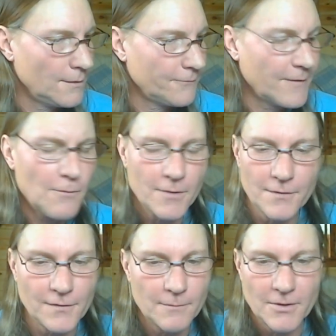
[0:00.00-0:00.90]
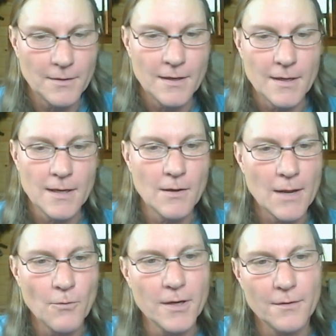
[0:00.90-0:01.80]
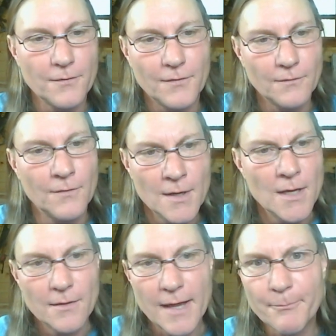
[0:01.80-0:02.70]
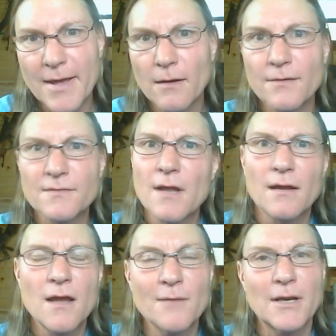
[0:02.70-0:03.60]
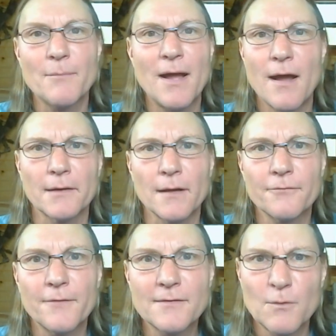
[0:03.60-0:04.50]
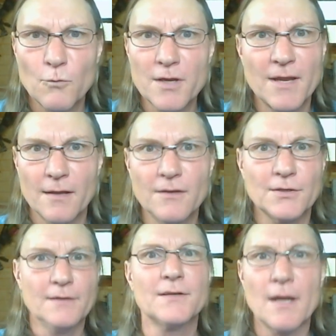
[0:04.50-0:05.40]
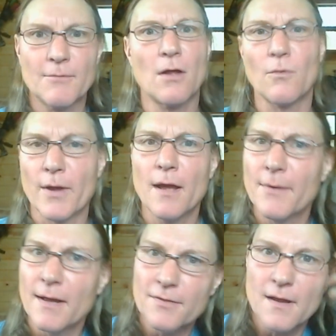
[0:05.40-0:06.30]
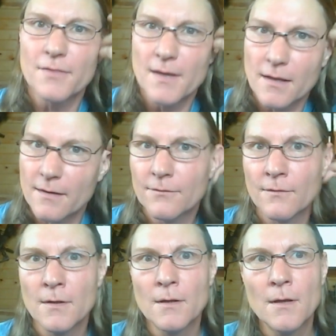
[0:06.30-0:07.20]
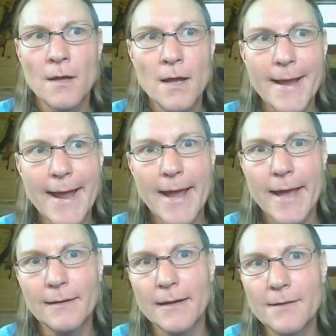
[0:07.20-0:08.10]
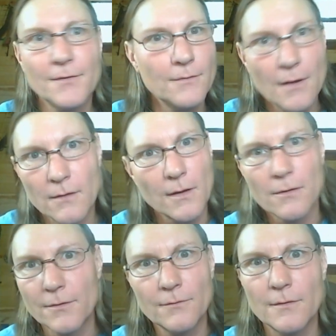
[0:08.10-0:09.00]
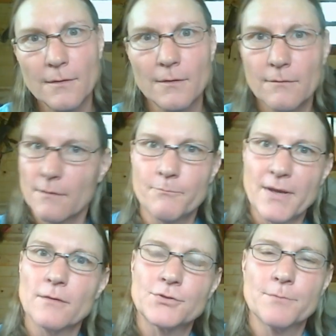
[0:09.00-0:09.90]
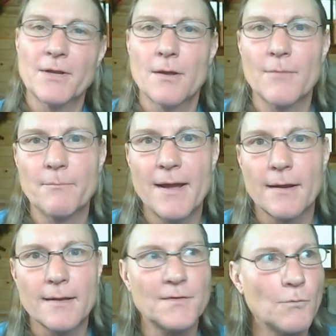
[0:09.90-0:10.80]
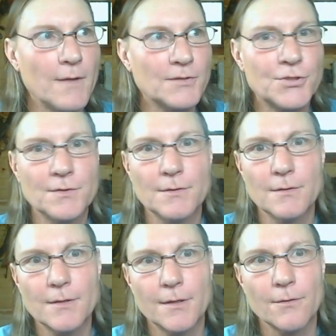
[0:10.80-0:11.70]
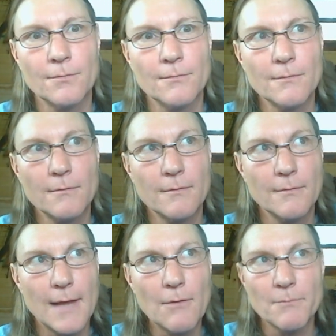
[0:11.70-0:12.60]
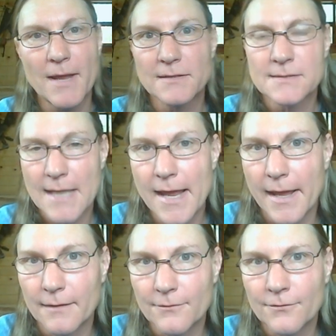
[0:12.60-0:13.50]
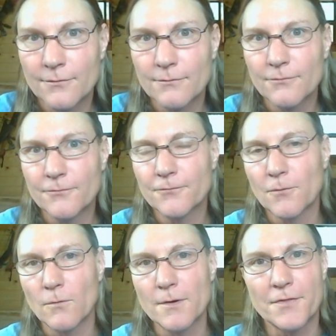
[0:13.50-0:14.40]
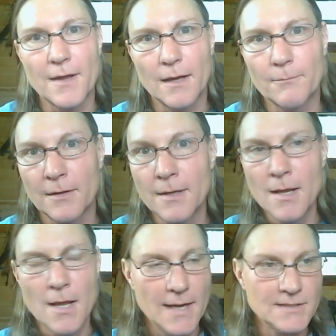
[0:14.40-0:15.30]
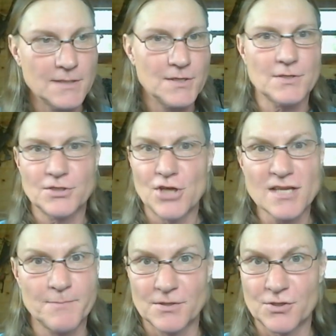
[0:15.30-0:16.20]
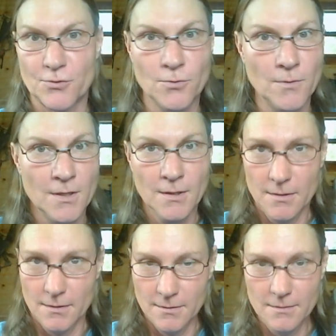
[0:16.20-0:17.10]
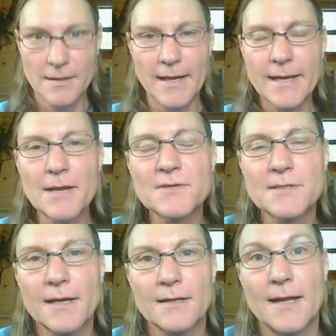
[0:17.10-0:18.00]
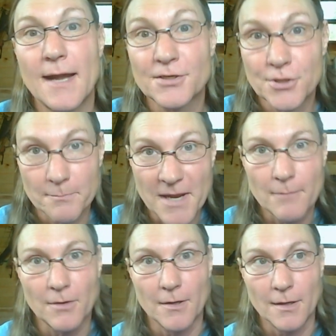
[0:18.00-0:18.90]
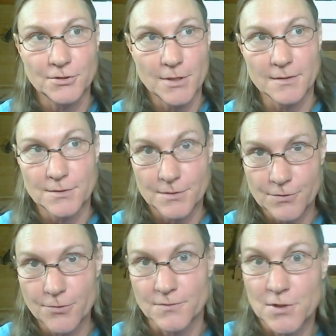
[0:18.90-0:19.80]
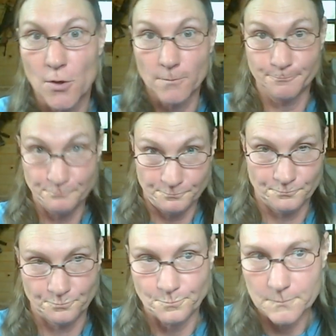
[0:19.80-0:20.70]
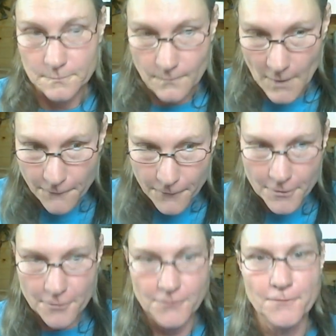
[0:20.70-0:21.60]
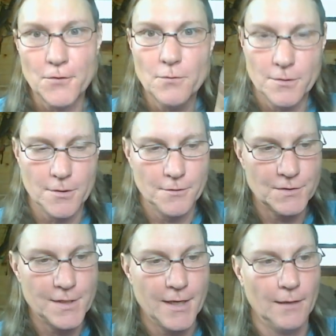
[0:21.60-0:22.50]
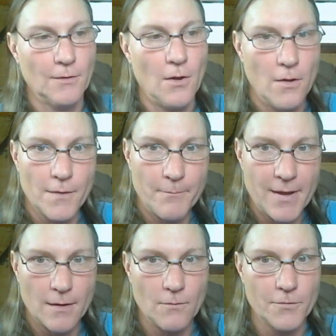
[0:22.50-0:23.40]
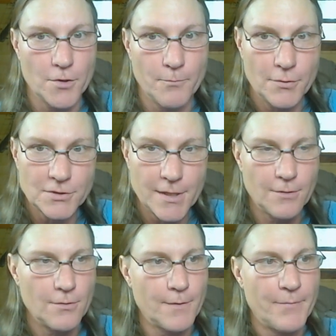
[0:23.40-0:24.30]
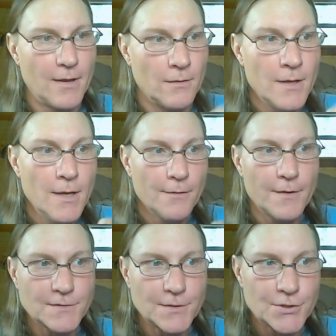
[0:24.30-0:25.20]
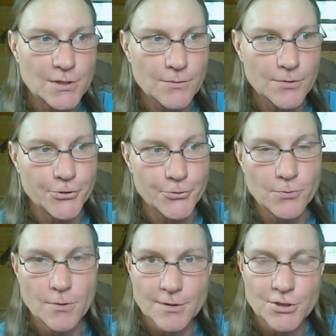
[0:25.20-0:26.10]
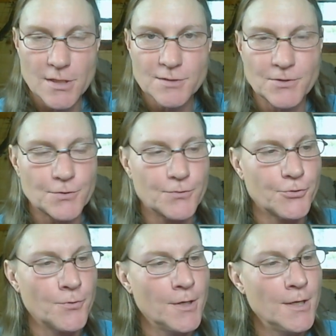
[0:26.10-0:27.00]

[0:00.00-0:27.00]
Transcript: forget what he said, but he, he, he went in and he says, that pedal is not coming up high enough. I said, what do you mean? It, it's coming all the way up. I, th I think it is. And he said, no, no, the, the, the pedal should be coming back. I said, well, that should, you know, that would make sense for one thing, but he says there's adjustment screw, and he was thinking that I should be able to adjust the screw. So for those of you who understand, on the pedal, when you push down on the pedal, there's a screw, adjustment screw,